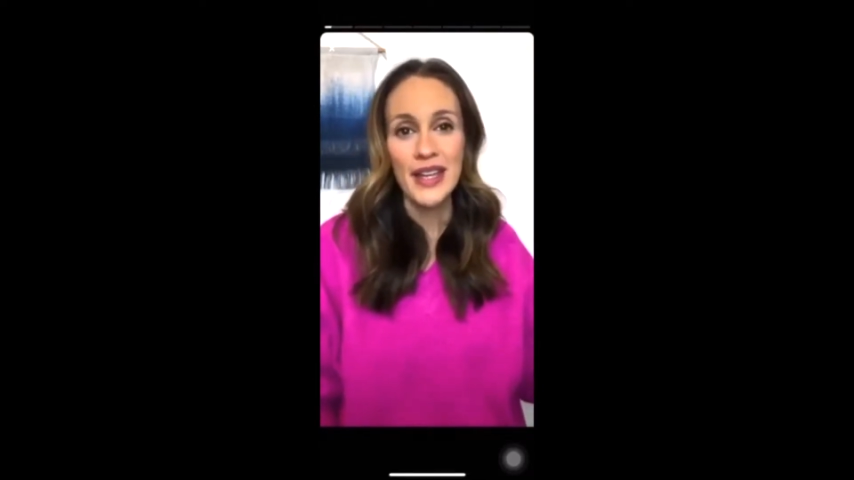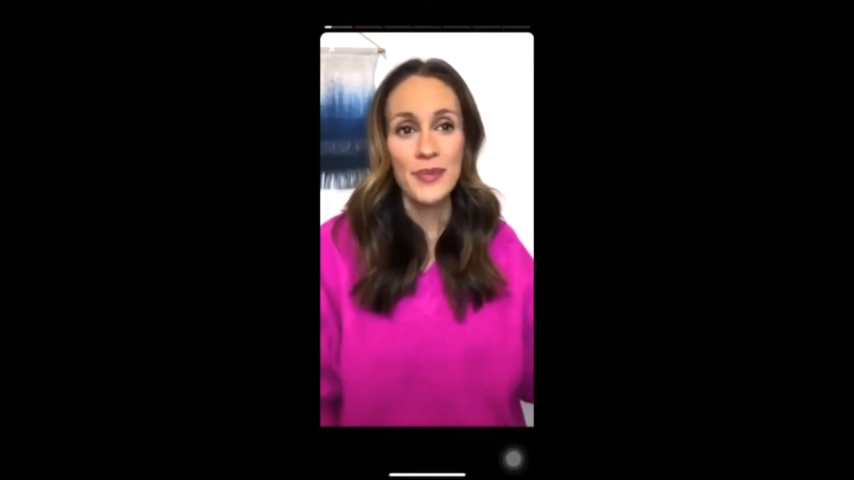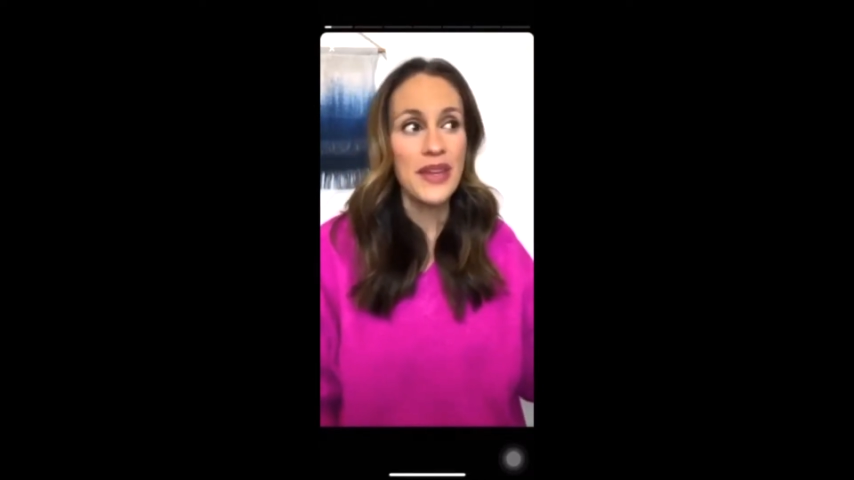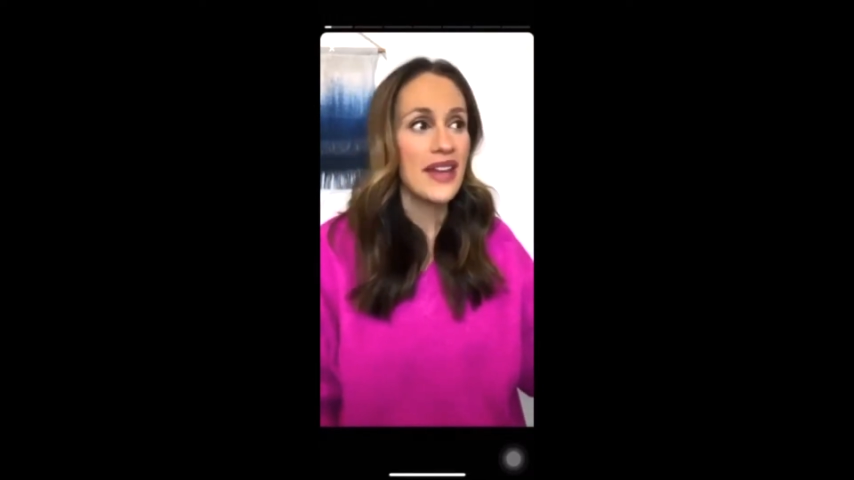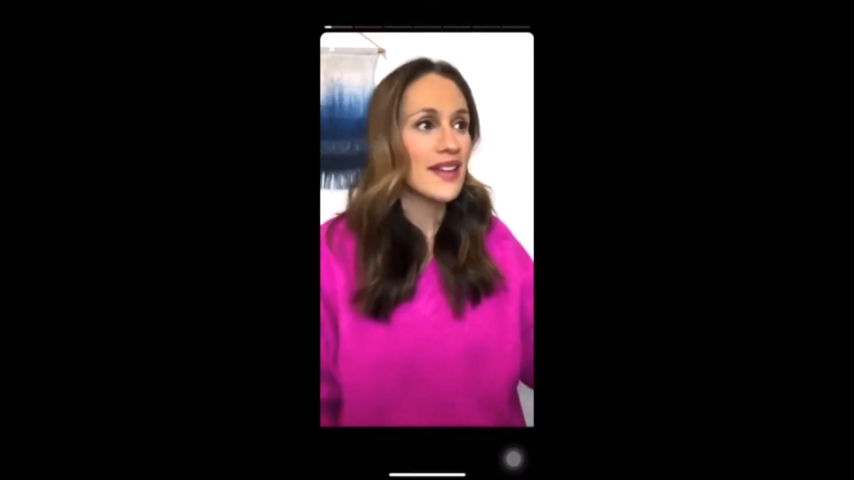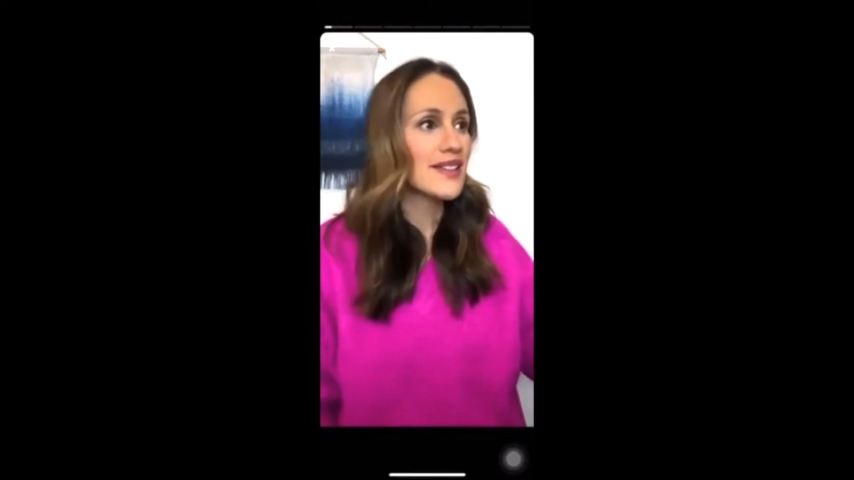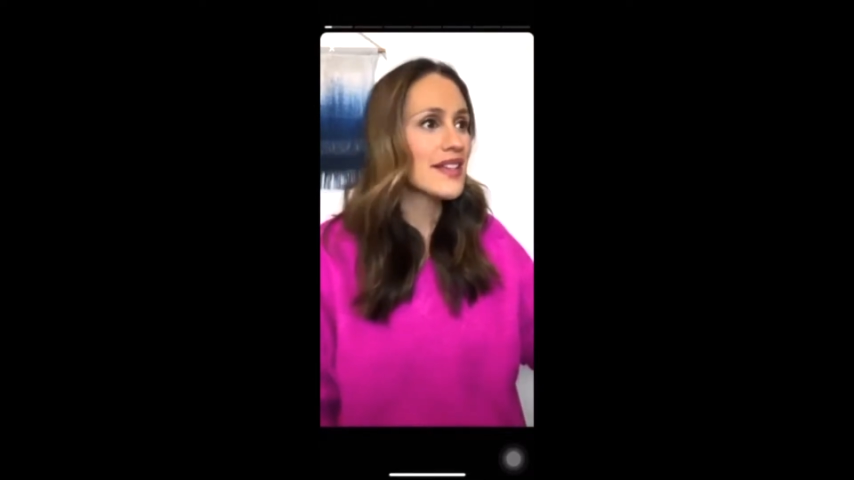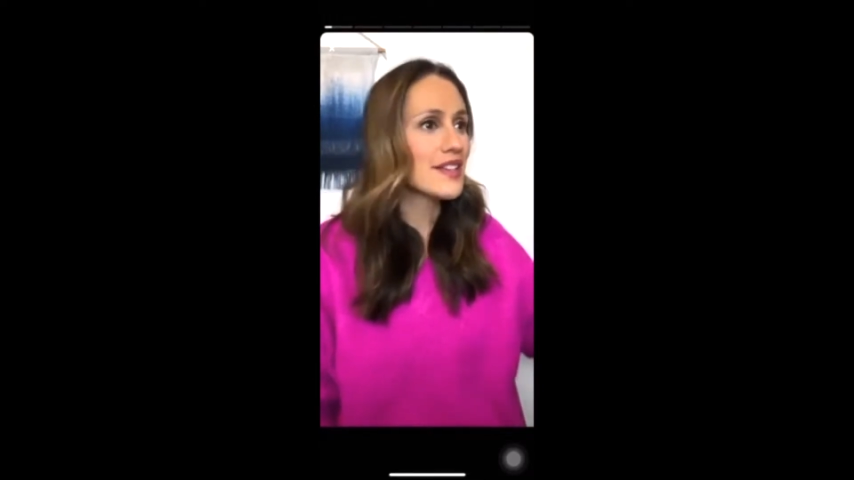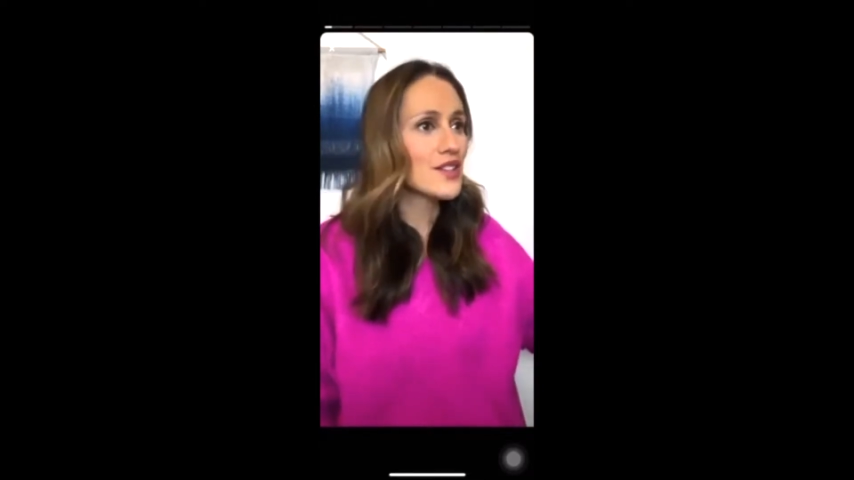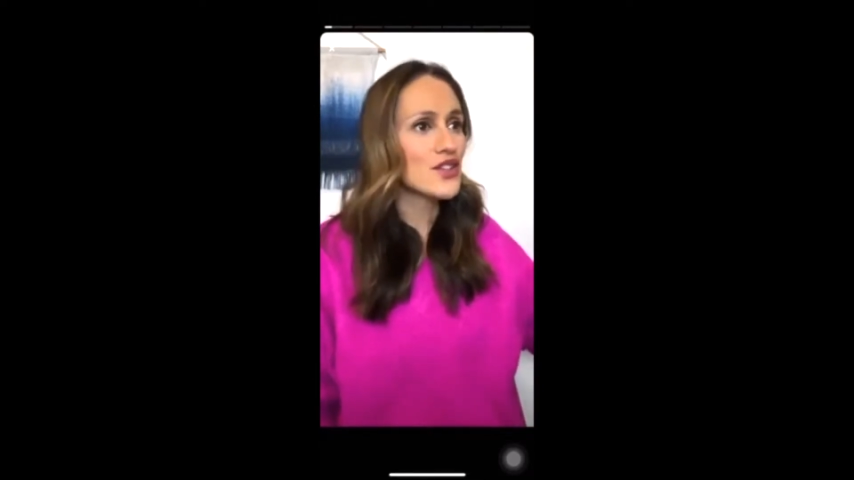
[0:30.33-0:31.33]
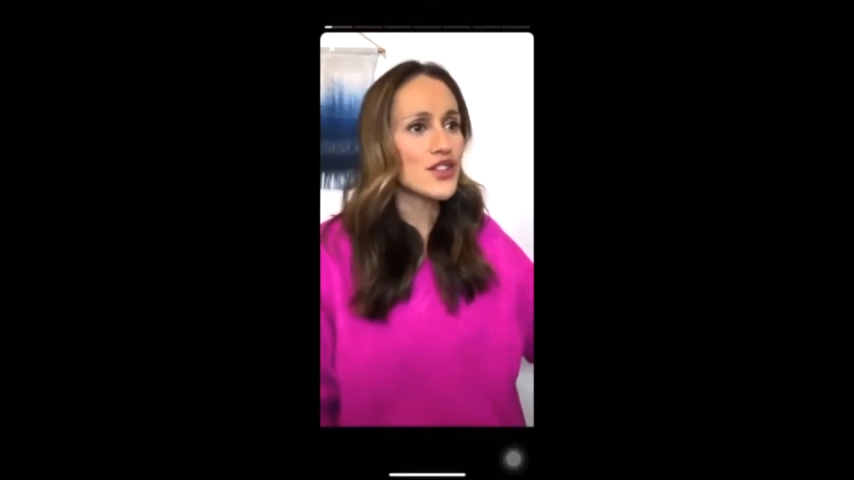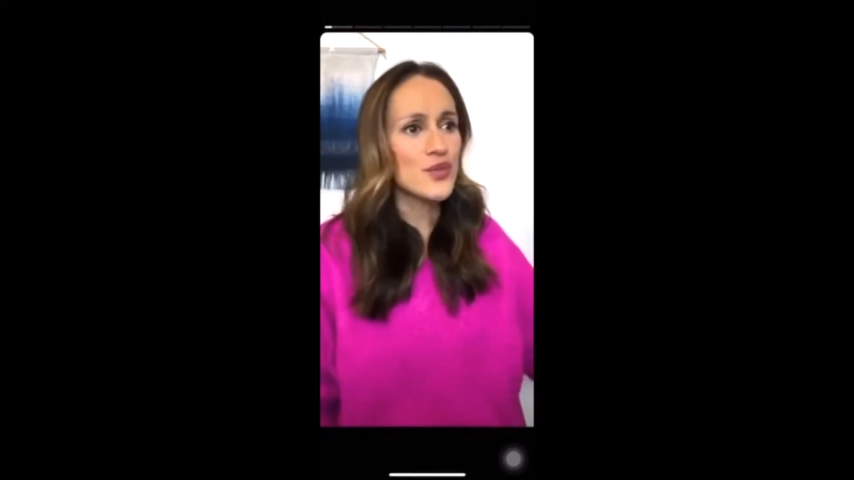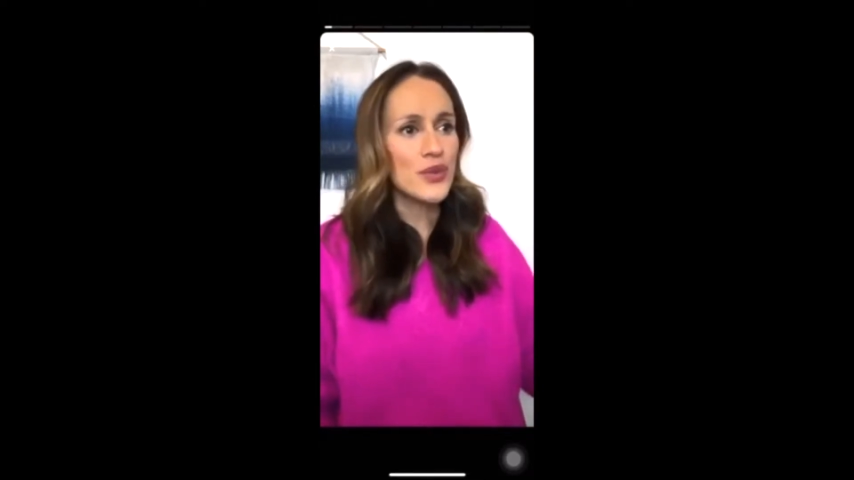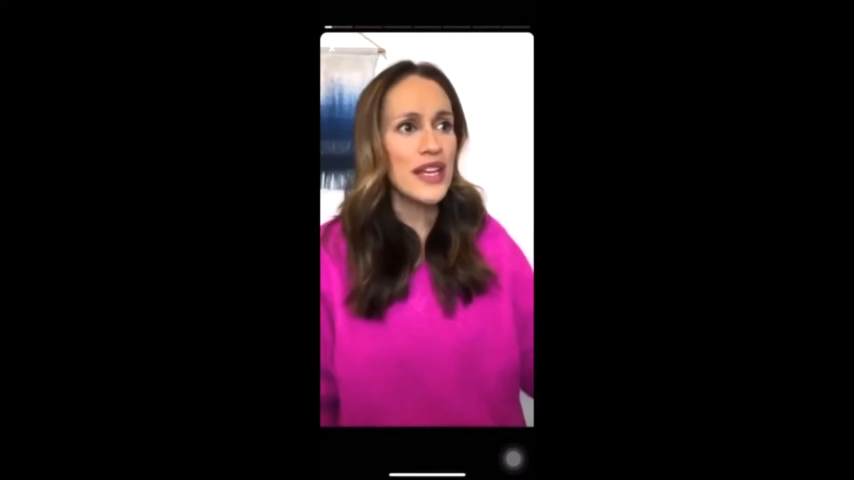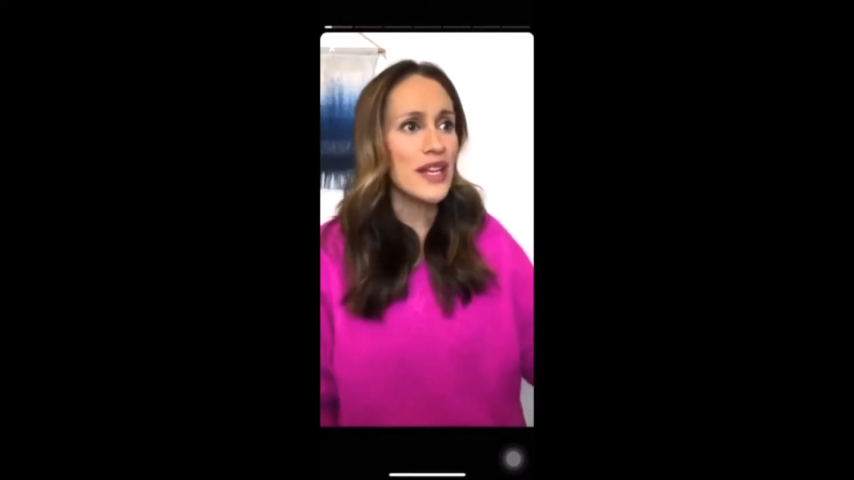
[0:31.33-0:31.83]
because he doesn't just
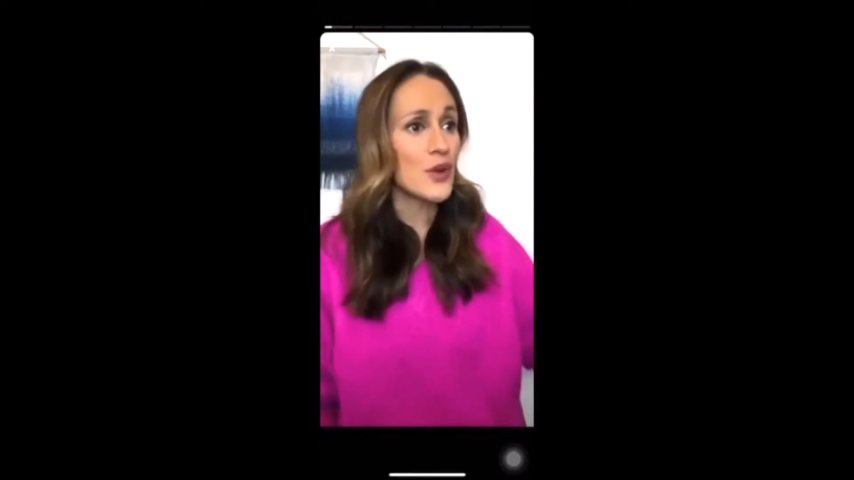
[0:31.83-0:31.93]
read